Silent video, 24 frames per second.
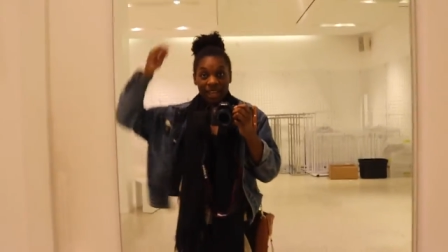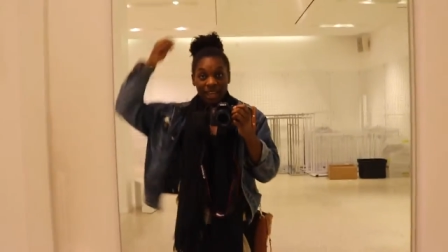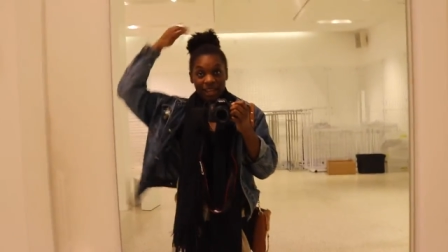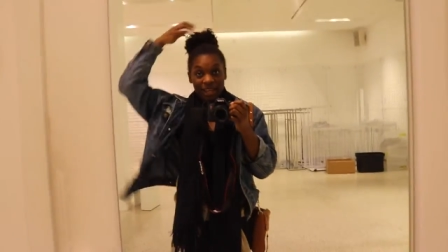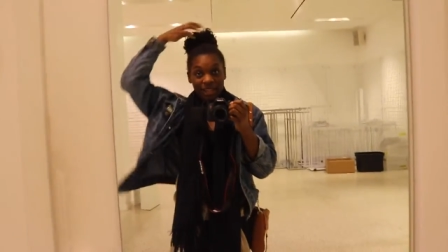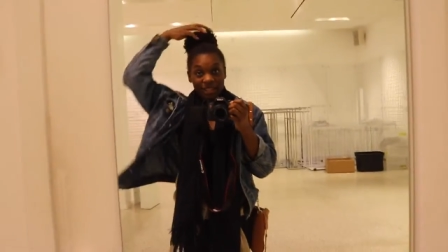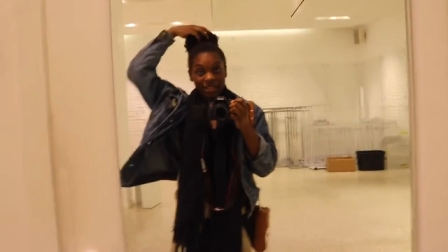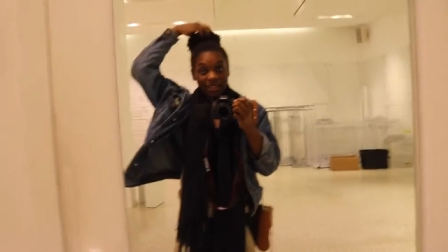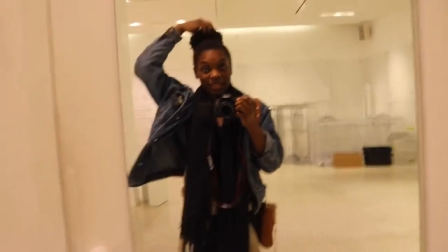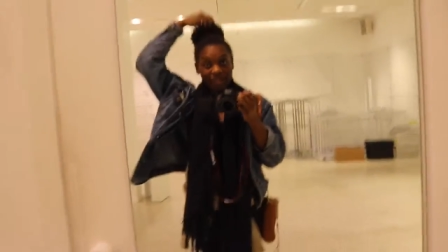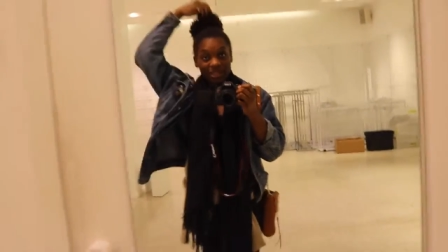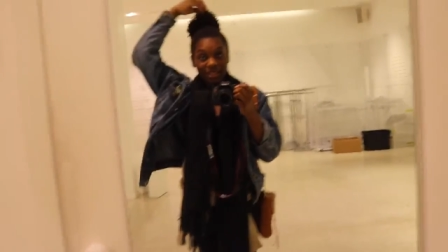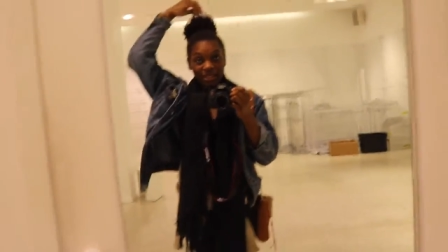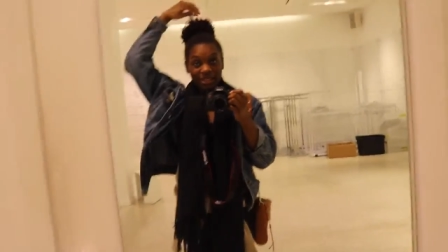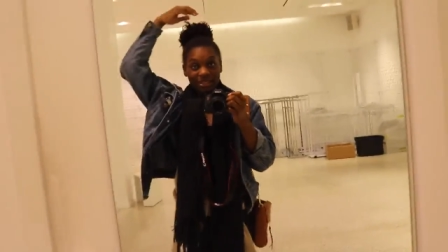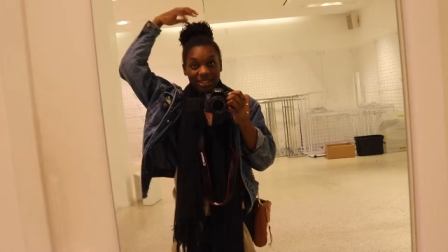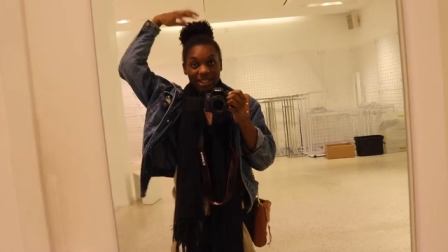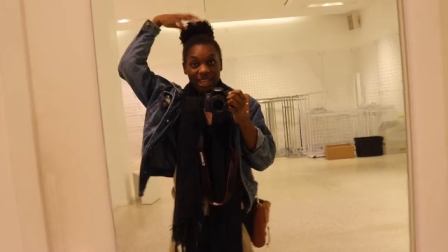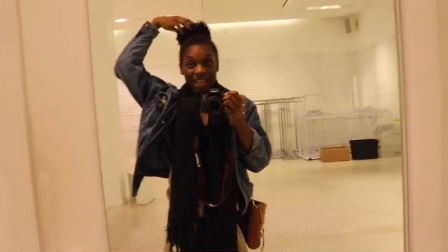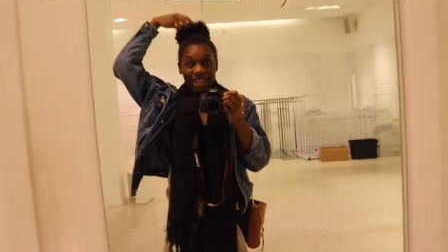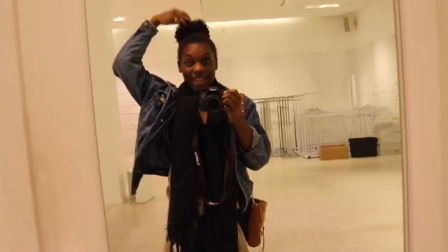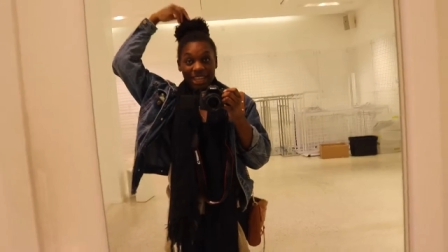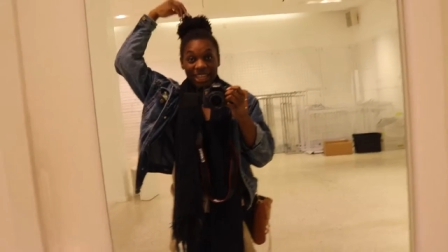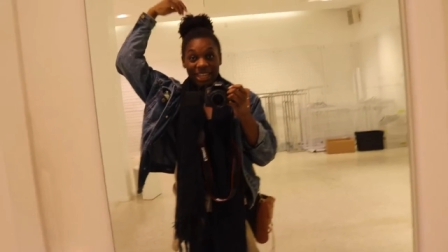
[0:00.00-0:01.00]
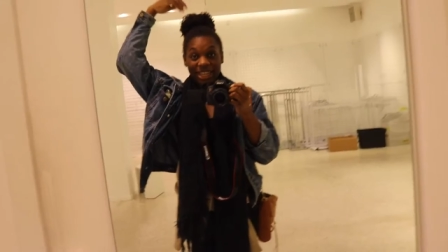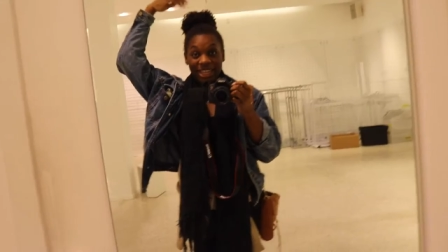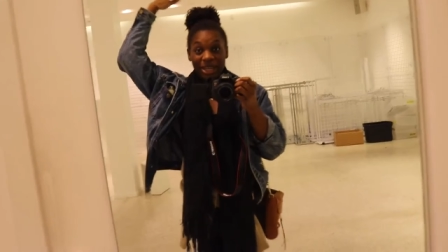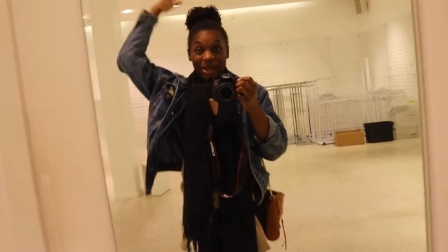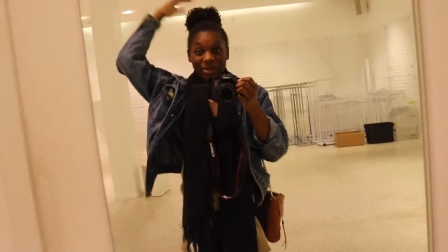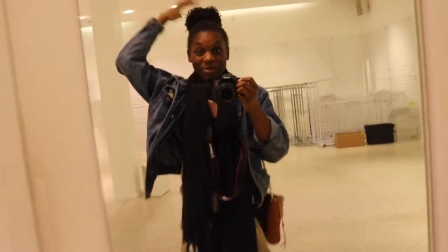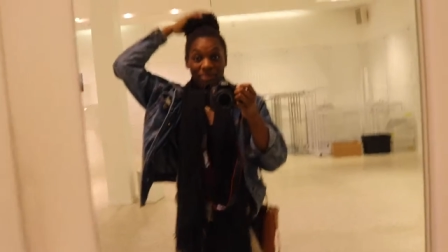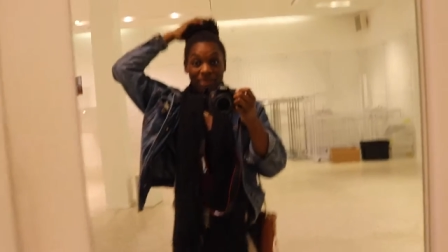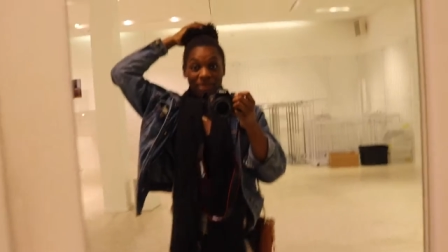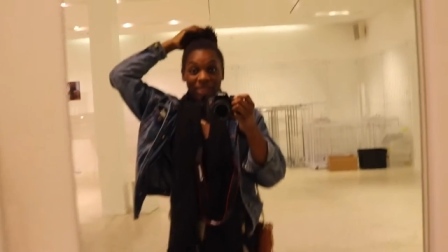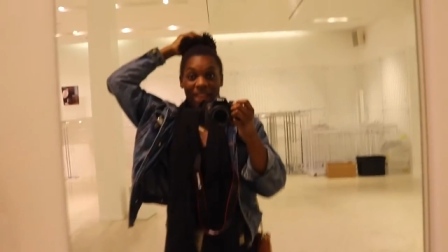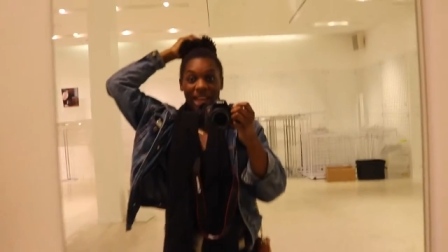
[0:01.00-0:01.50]
It took us like a
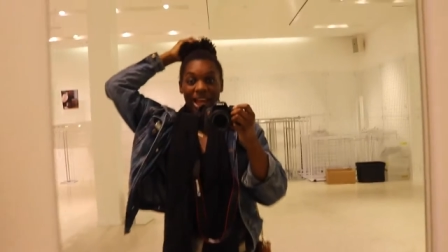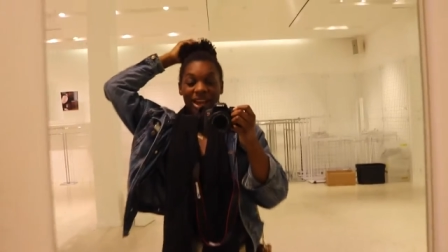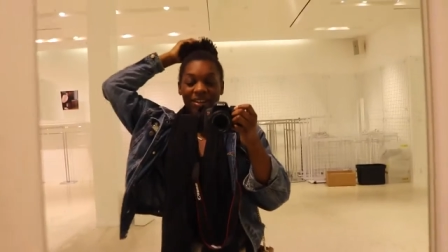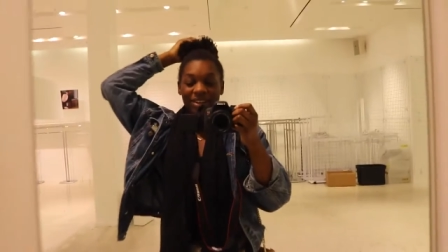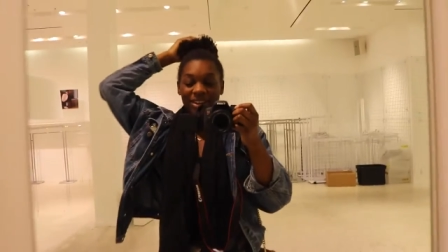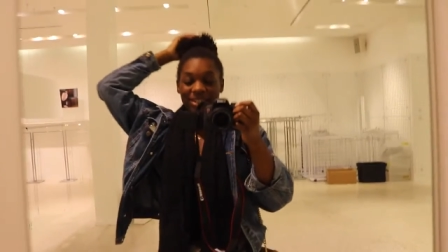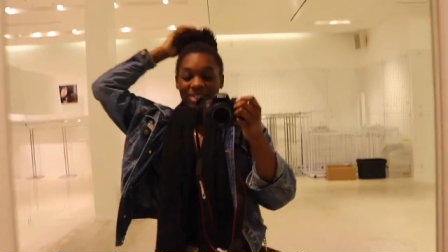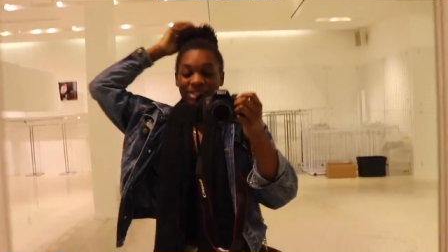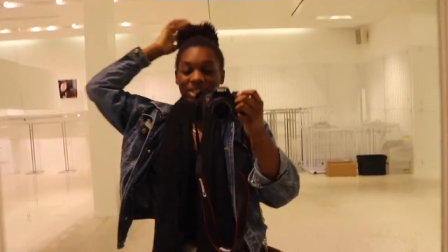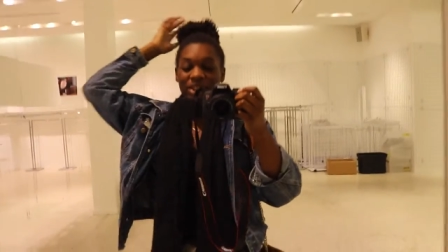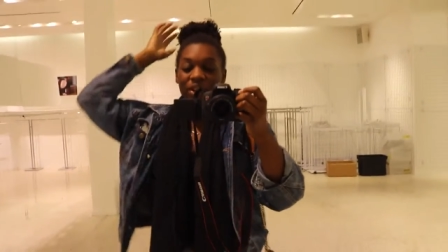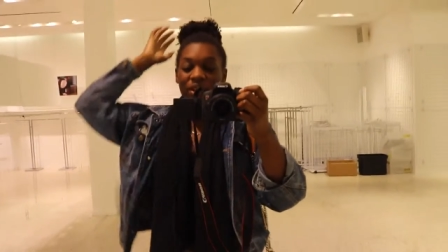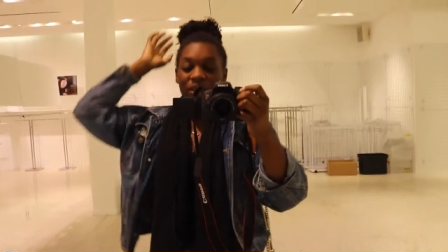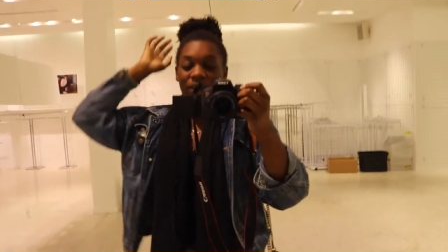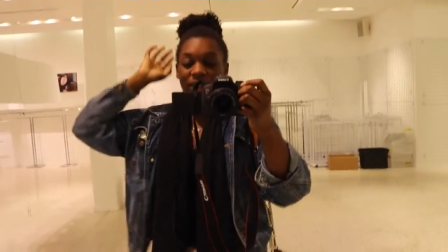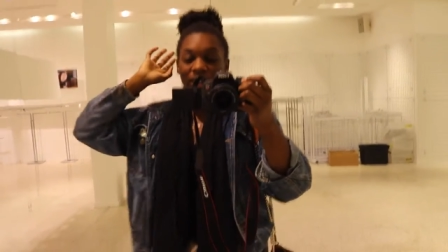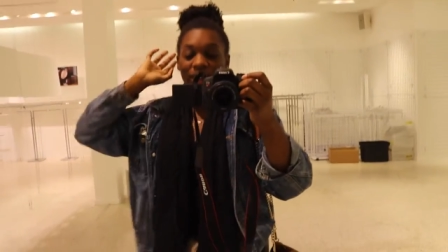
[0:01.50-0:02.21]
couple hours, no, a